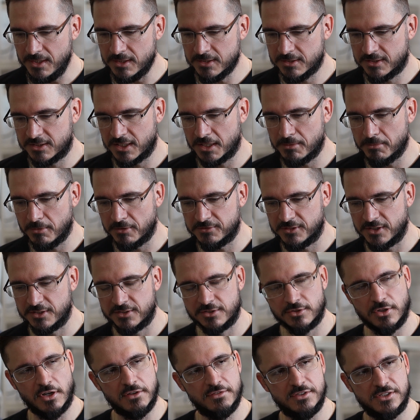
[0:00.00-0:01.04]
some of
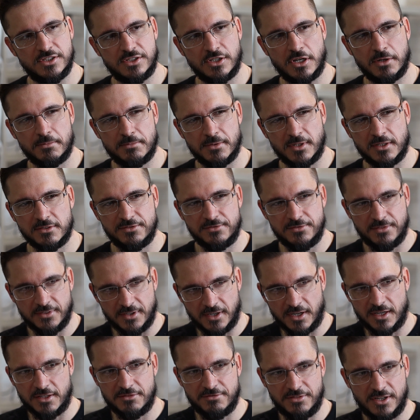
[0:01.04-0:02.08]
these coffee shops
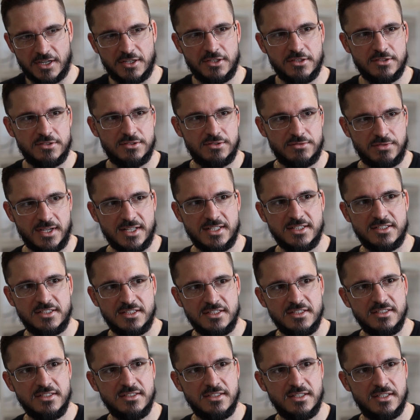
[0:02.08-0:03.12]
are very
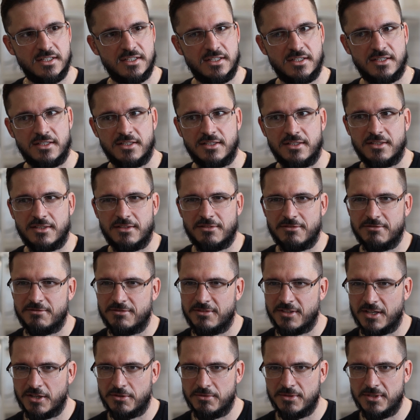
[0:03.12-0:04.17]
trendy,
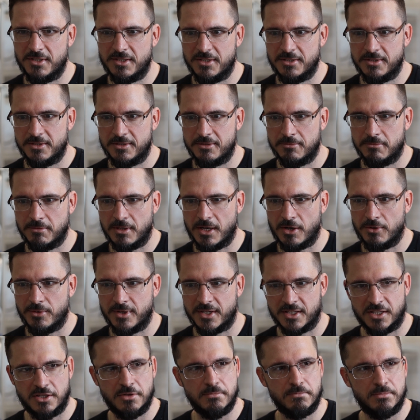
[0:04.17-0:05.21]
very well
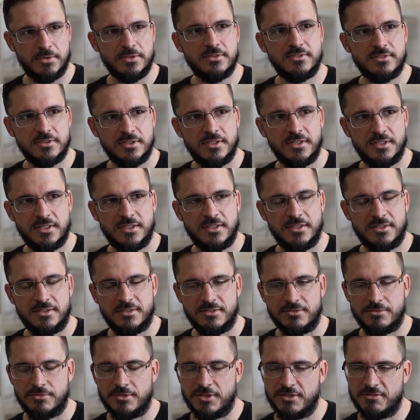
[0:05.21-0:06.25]
equipped
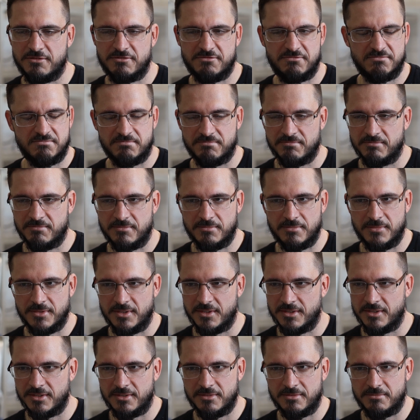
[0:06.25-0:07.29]
with
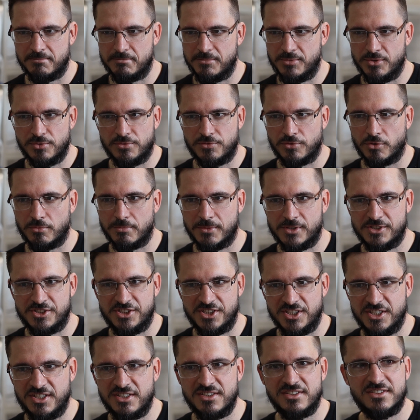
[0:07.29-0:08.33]
beautiful
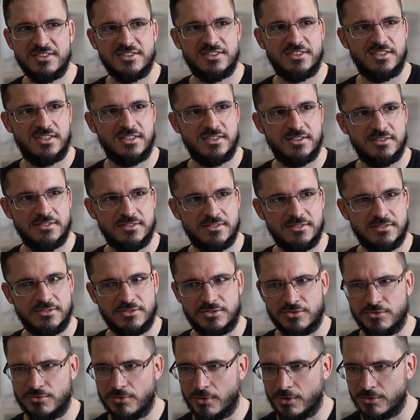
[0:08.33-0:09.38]
machines and
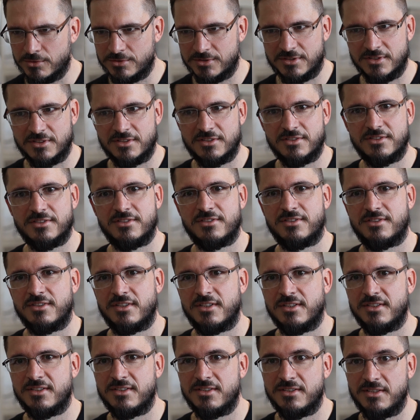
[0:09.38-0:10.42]
roasters,
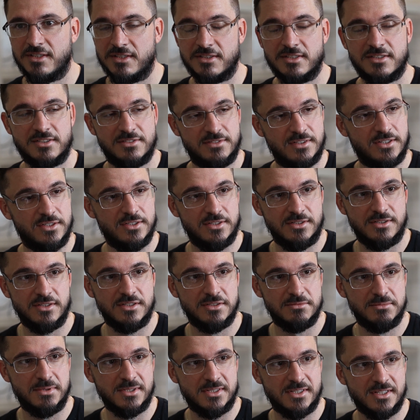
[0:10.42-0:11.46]
and this is very
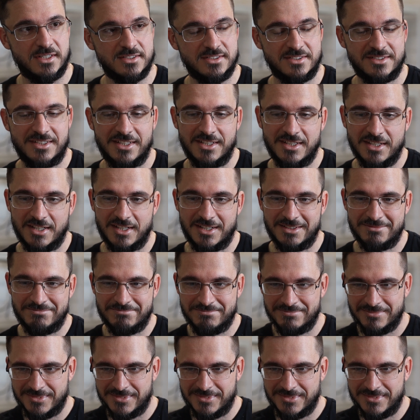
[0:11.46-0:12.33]
good because they are